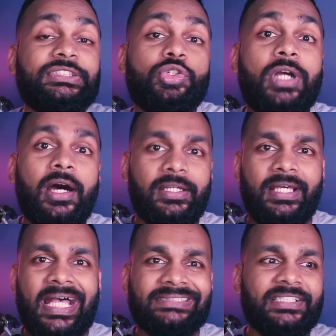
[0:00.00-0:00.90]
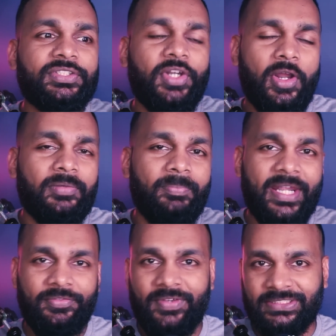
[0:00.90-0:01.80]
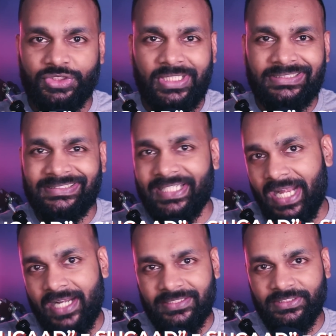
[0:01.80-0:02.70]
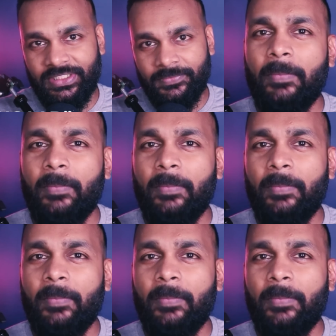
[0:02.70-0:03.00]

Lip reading: Jugaad as a drug manufacturing strategy,